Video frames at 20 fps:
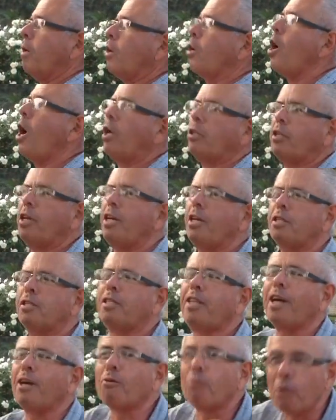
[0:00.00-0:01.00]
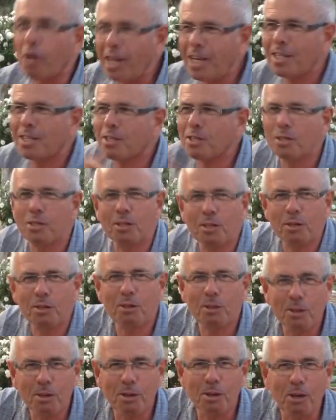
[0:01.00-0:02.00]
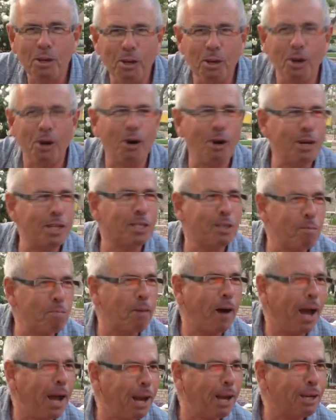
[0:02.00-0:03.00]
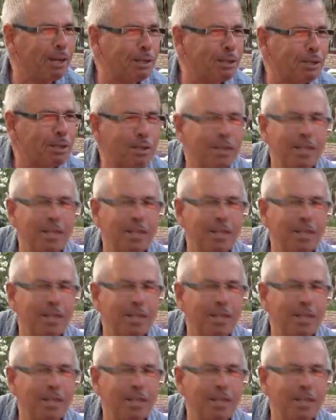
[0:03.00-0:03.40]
Got his degrees, as a pilot.